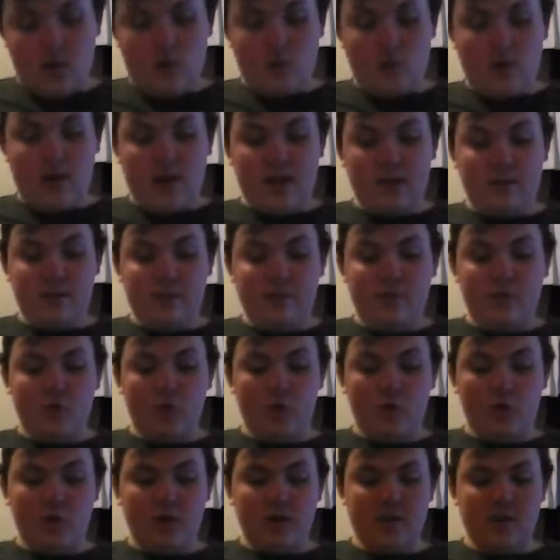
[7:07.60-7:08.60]
Round
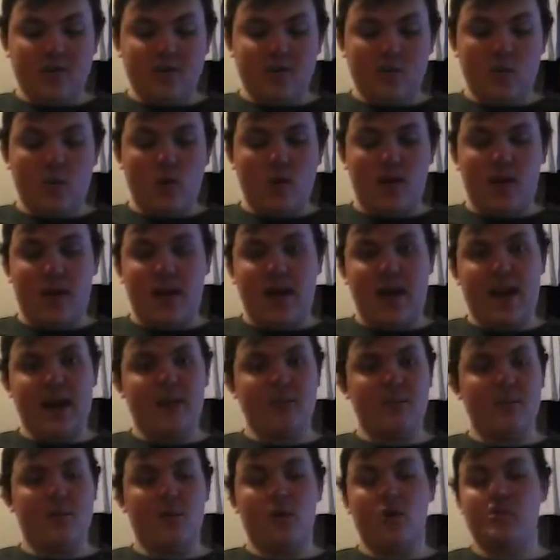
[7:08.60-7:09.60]
4 is the one I
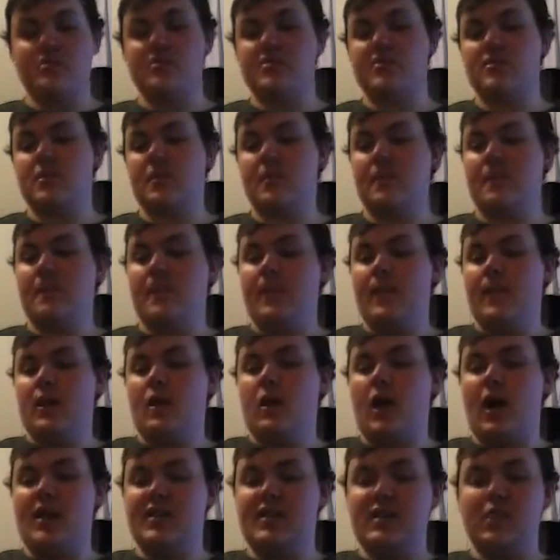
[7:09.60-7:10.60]
hate the most.
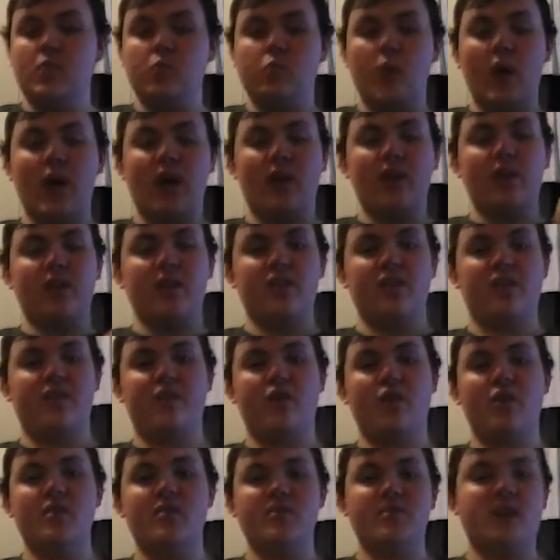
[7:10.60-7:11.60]
I did well in the
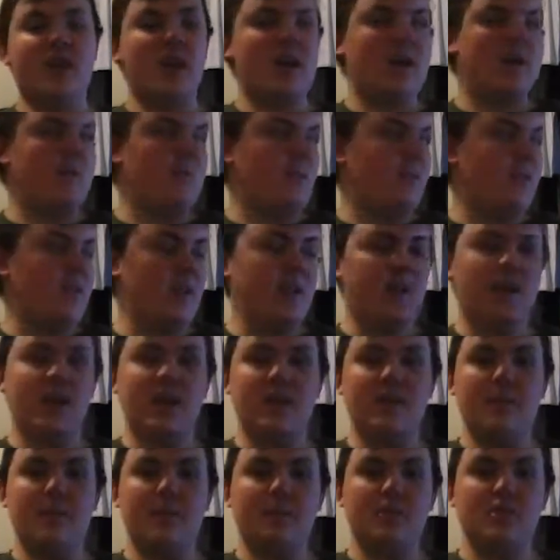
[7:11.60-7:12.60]
first game, but then
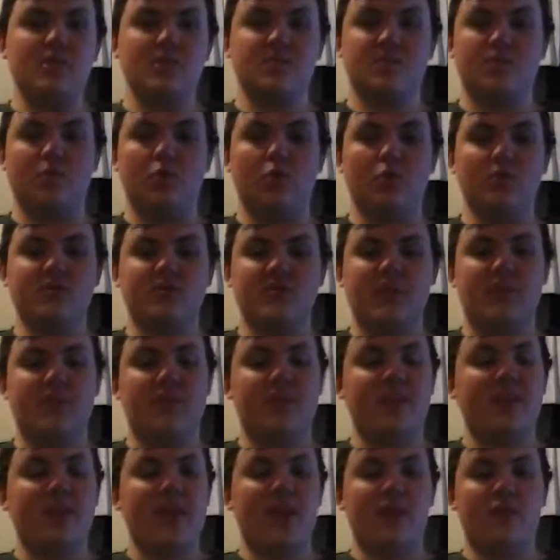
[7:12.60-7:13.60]
he just pulled
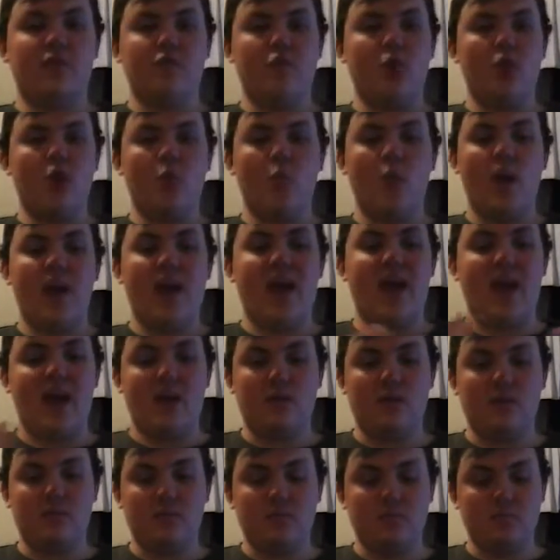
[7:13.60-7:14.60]
something out of nowhere
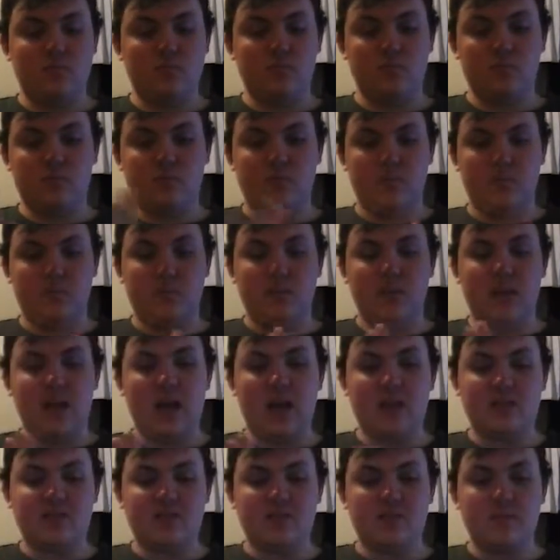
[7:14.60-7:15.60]
and
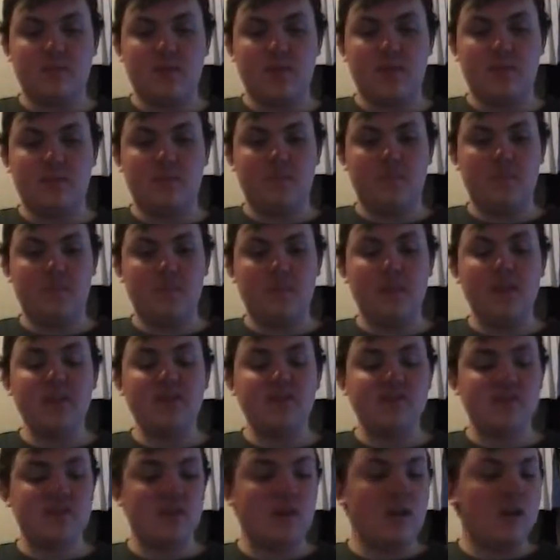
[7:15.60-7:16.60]
blasted me to
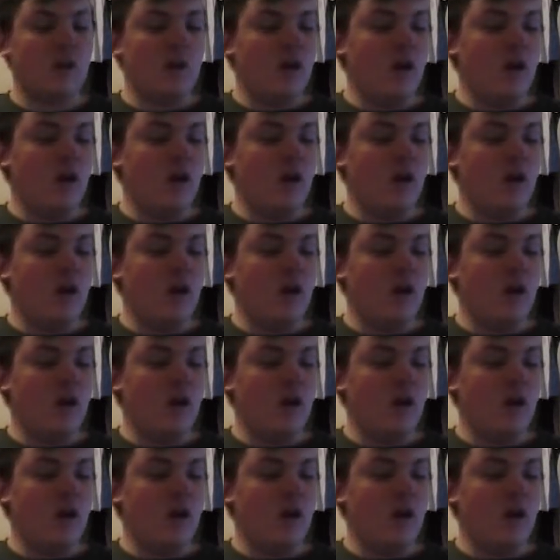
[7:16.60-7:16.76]
bits.